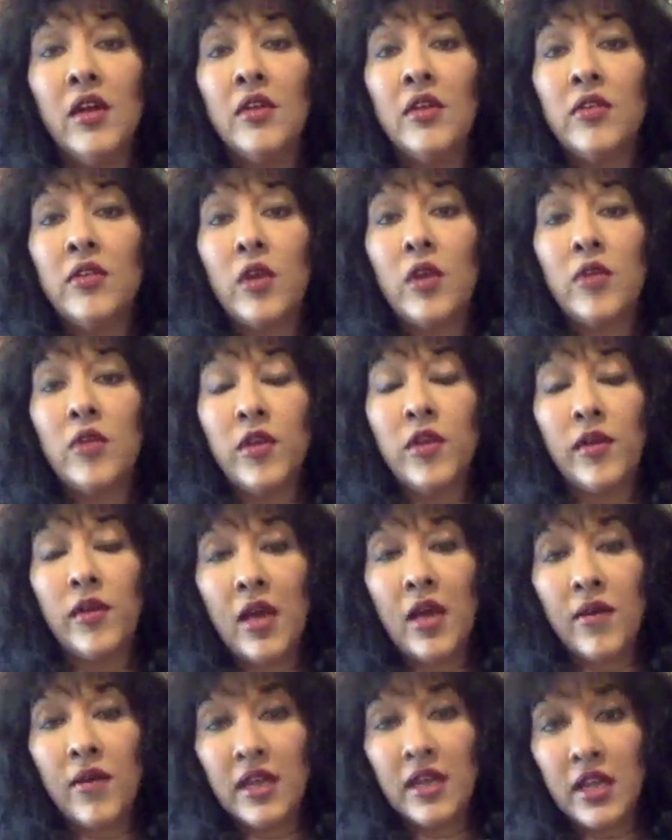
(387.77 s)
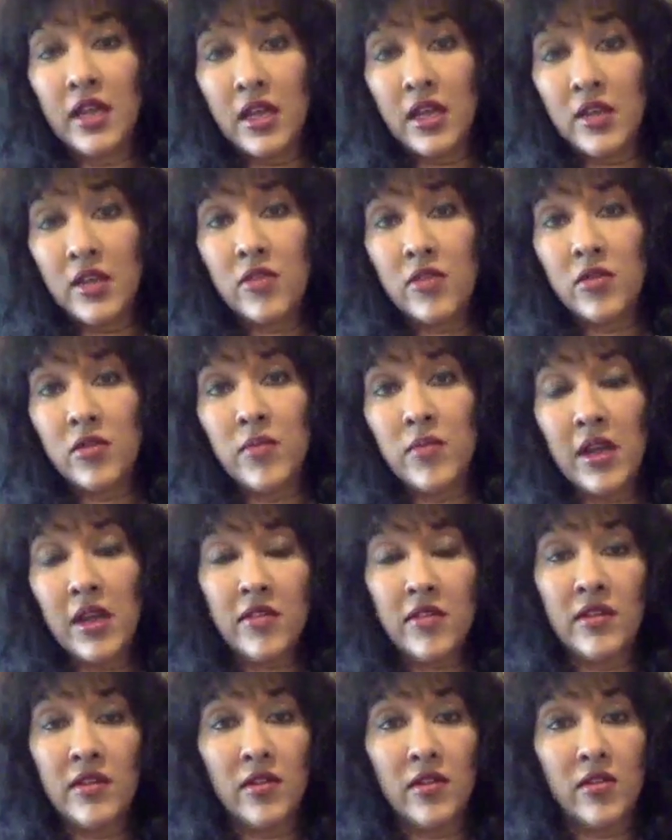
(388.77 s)
So if you're allowing kids to
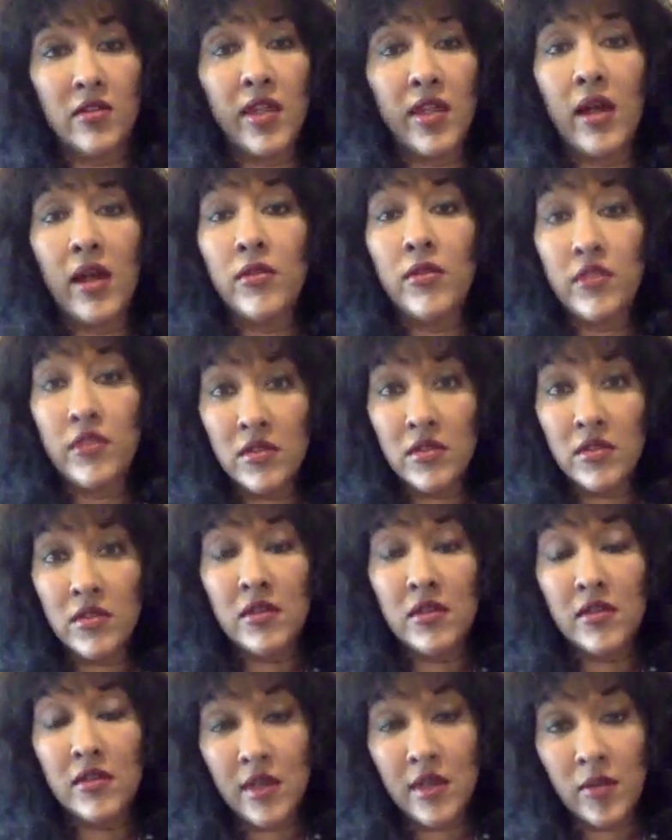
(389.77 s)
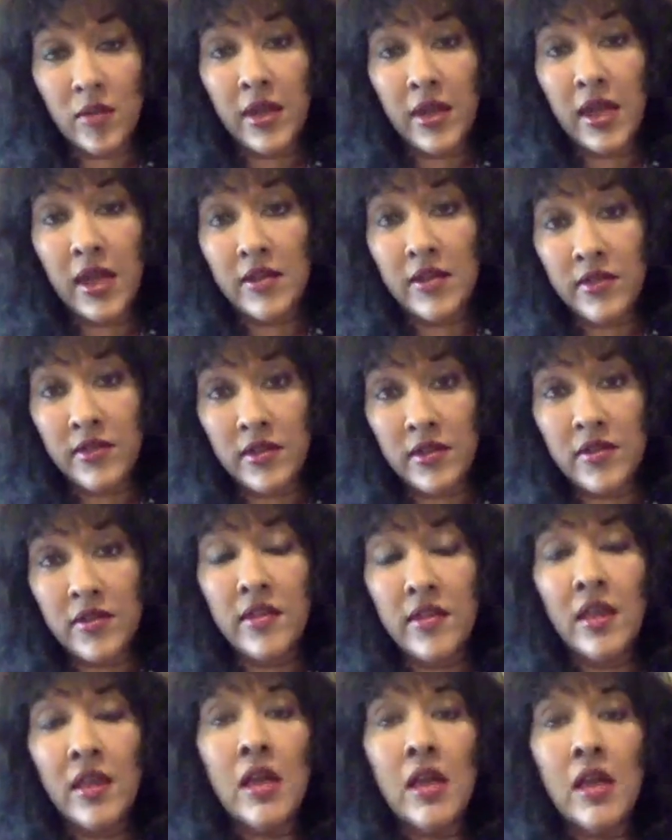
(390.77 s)
mix in thousands in some
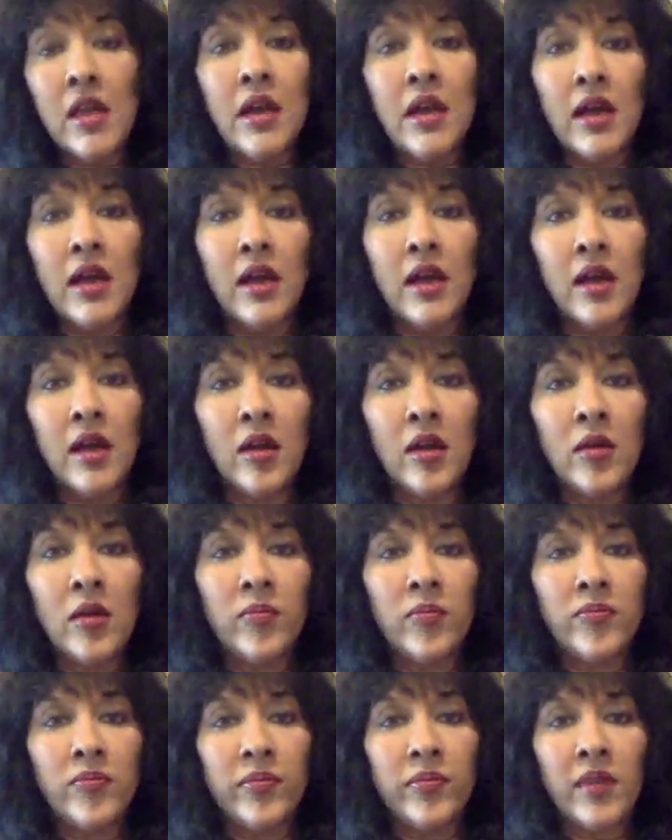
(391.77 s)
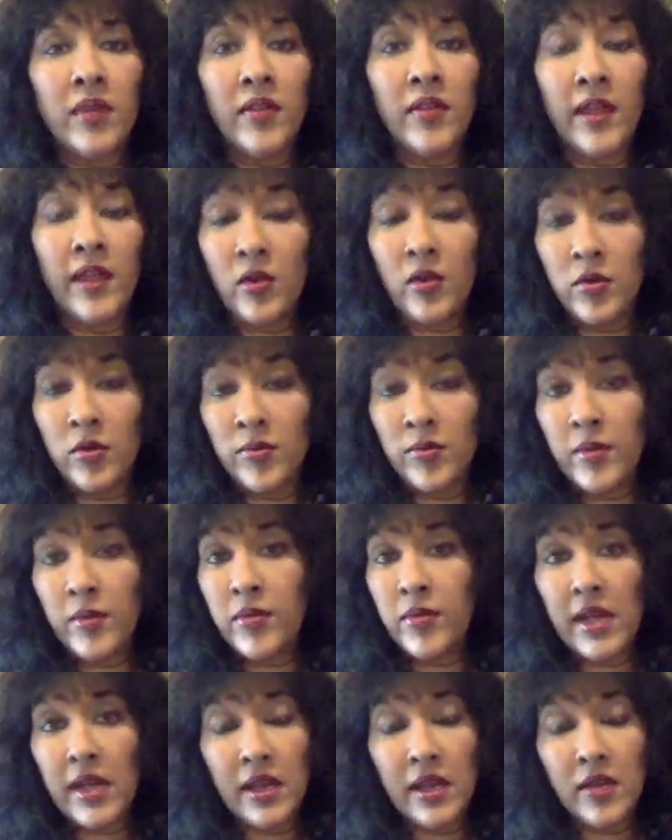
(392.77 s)
cases, they could be
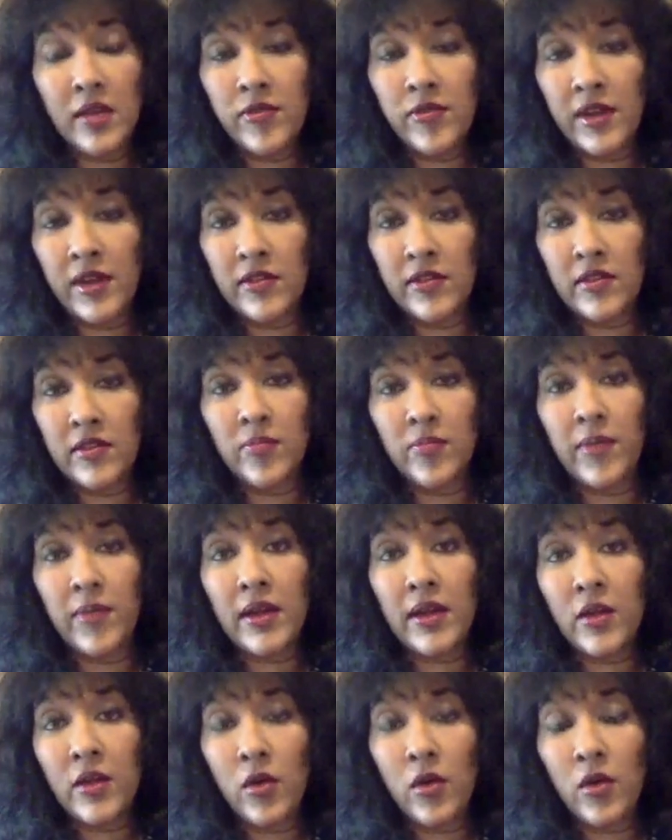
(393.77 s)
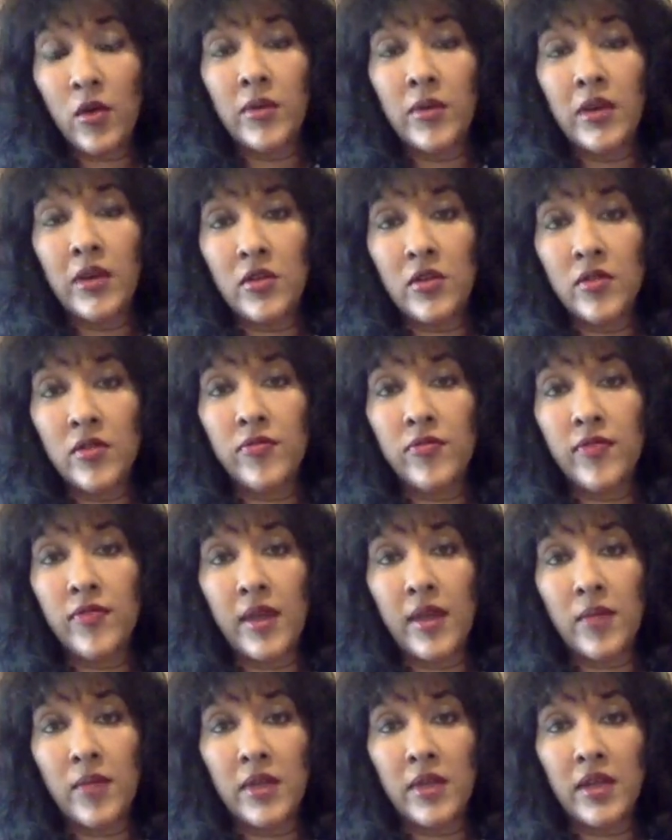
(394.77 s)
bringing infection back home into the
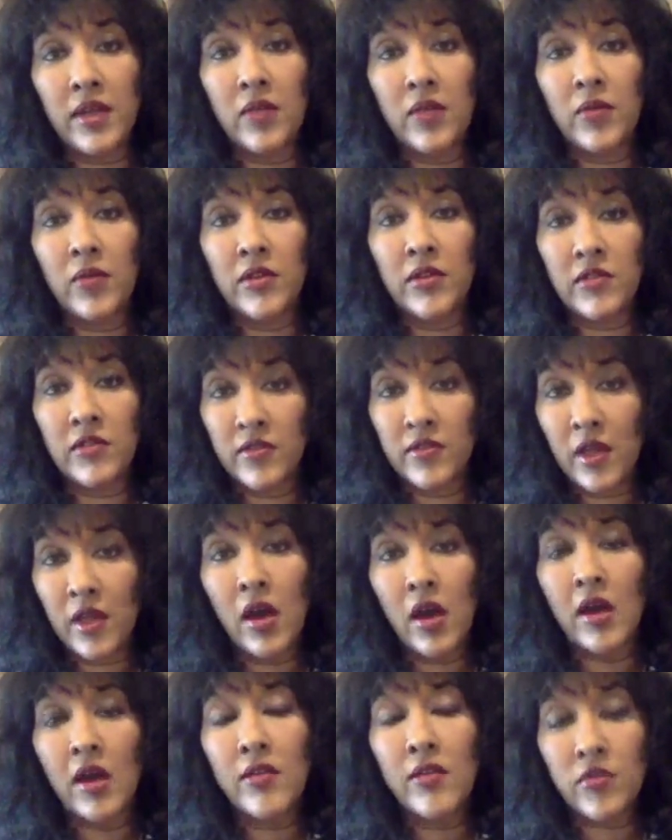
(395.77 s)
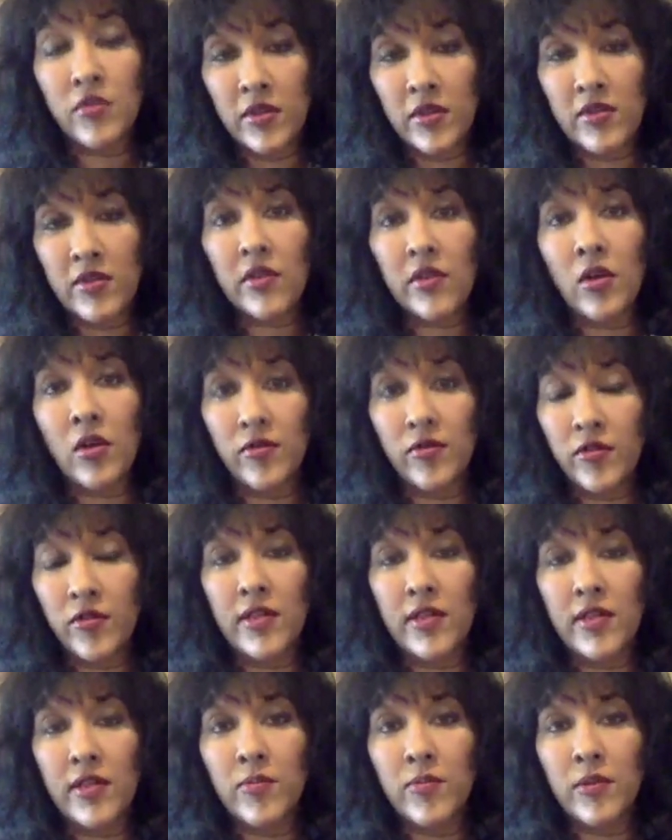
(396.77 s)
family, which is the highest risk of
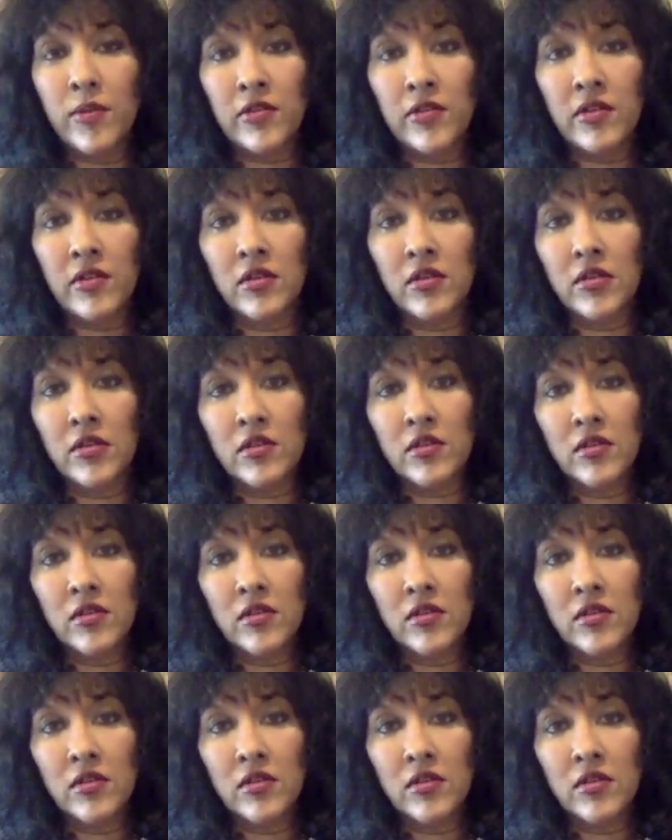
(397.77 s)
transmission.